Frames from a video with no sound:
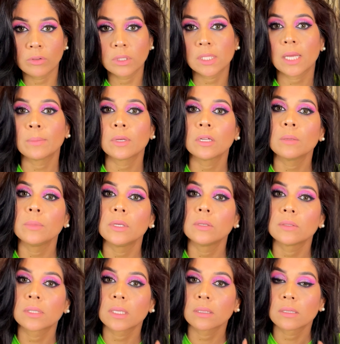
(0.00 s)
I'm gonna be
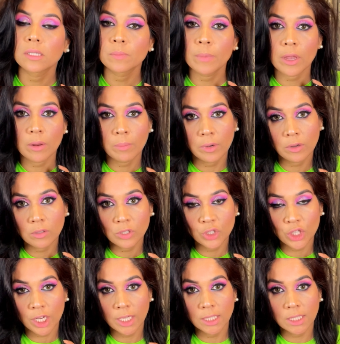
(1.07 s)
using this Bare Mineral
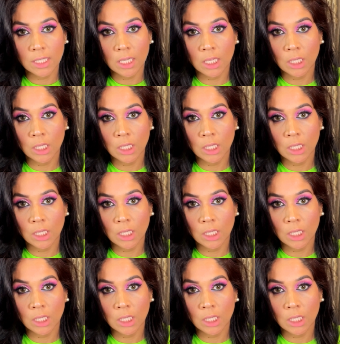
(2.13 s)
Shades and